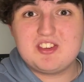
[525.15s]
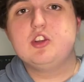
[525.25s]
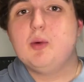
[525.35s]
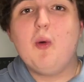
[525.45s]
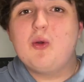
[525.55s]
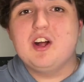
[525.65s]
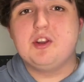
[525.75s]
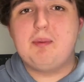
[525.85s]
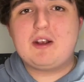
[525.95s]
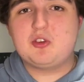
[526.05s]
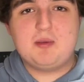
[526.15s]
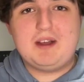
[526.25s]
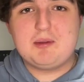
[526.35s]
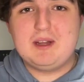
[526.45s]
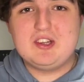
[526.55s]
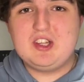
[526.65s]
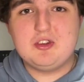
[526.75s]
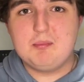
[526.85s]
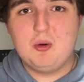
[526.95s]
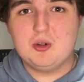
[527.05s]
So all kinds of backwards compatibility is
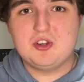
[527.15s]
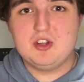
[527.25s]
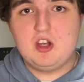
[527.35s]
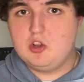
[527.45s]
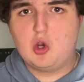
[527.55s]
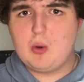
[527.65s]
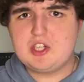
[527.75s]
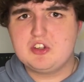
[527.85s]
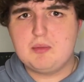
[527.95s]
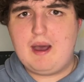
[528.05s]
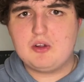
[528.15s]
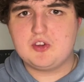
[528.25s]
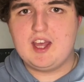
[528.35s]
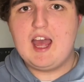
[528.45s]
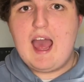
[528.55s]
important, no questions about it.